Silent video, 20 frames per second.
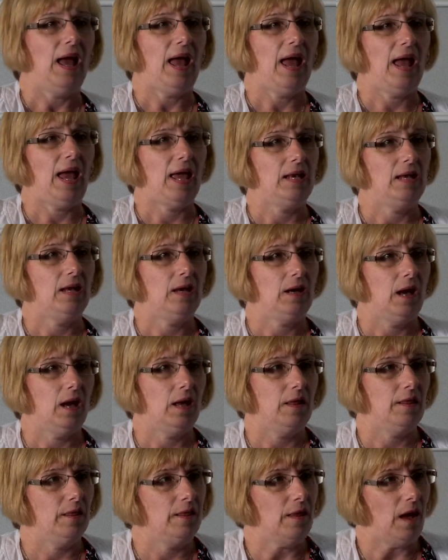And
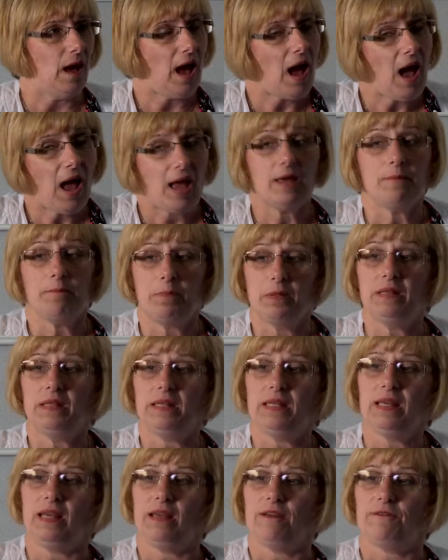I
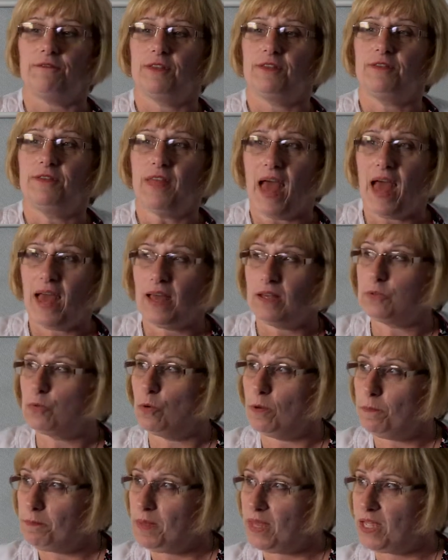believe that that is
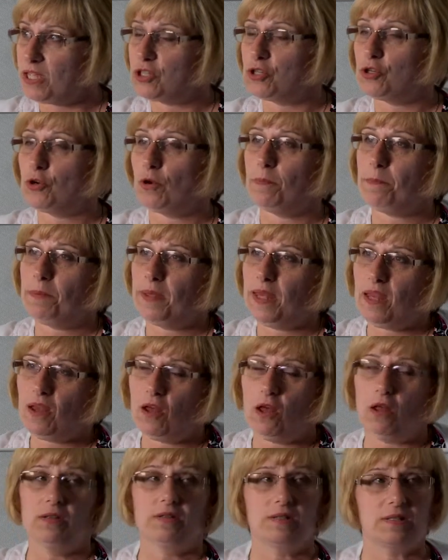what makes your
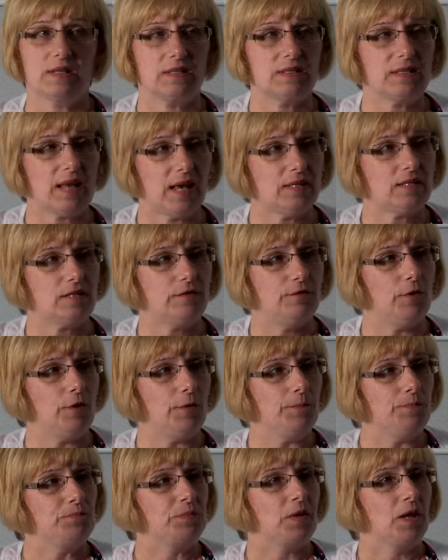appeal
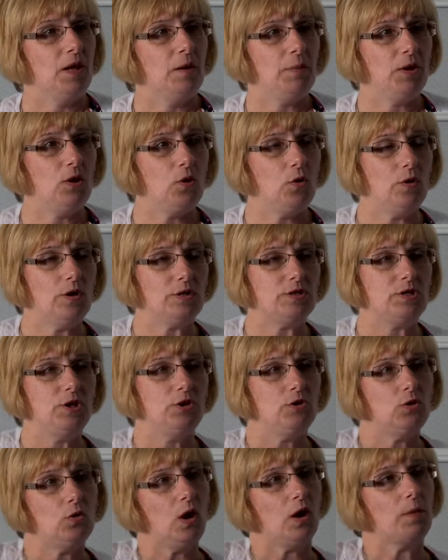successful, because
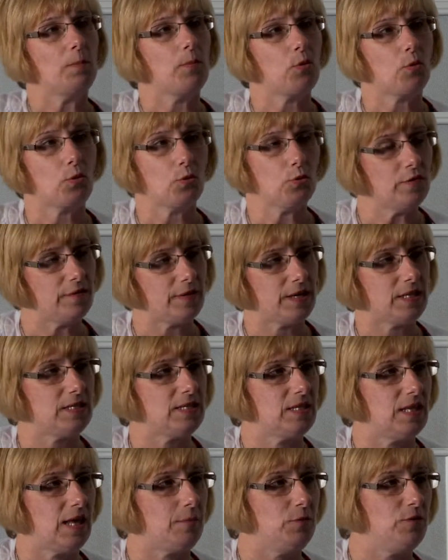you are proving
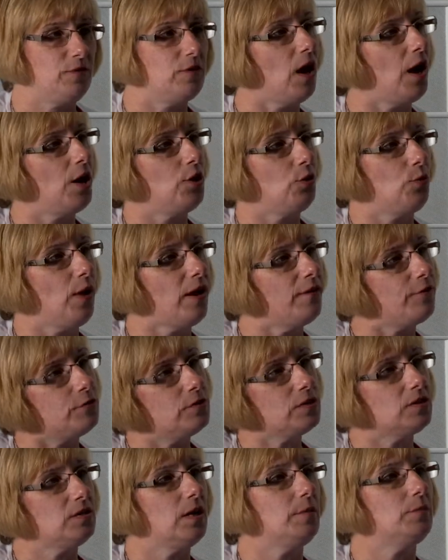to them, you've got your
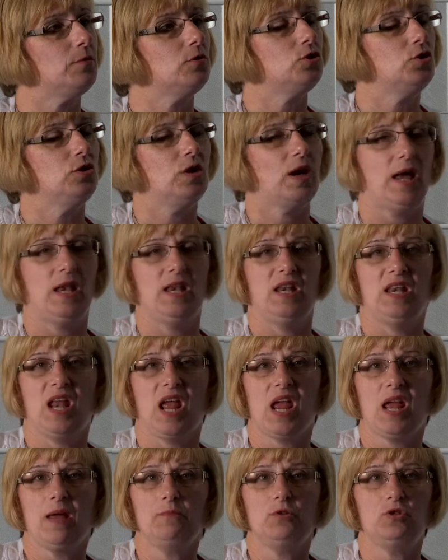reference numbers, you got
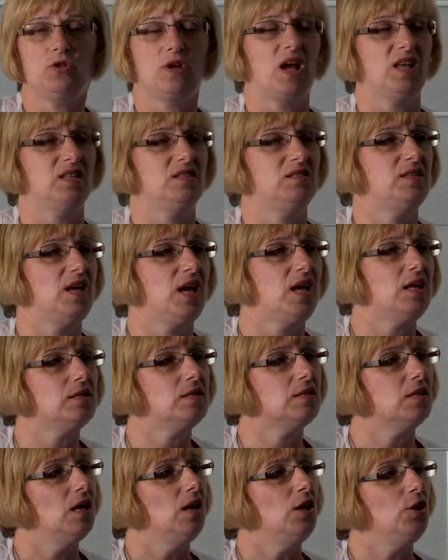names, you got
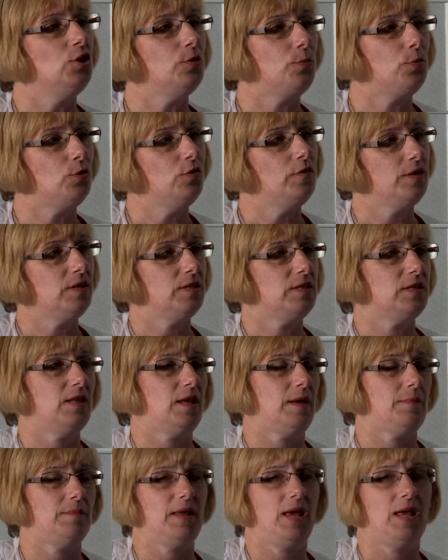dates, you're proving to
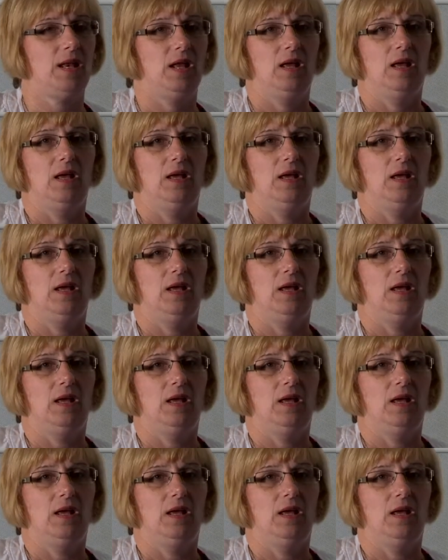them that